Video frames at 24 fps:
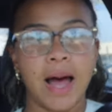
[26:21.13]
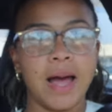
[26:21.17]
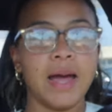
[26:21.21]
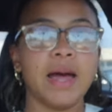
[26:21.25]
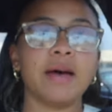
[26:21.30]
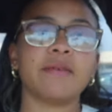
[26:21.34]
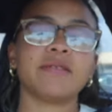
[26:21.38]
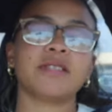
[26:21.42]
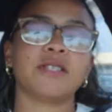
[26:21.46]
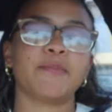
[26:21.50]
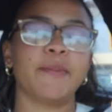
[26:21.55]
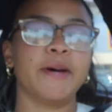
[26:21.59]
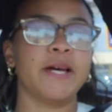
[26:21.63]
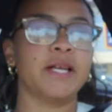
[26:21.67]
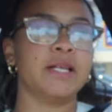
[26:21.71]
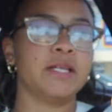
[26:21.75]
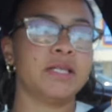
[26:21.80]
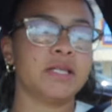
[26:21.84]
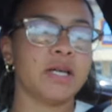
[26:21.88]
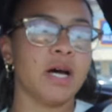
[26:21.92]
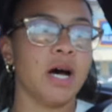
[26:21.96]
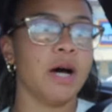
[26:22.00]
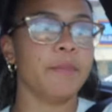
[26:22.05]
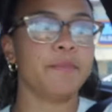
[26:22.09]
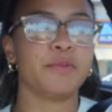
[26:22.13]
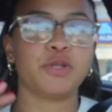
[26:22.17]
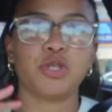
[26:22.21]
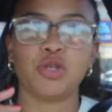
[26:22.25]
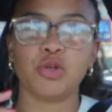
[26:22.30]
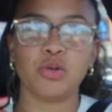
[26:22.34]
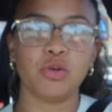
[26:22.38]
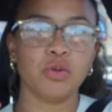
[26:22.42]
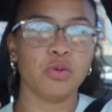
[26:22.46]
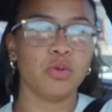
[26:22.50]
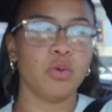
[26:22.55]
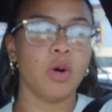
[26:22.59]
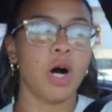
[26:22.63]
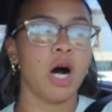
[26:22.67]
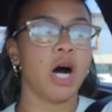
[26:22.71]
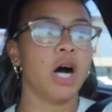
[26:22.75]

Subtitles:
I have spent up to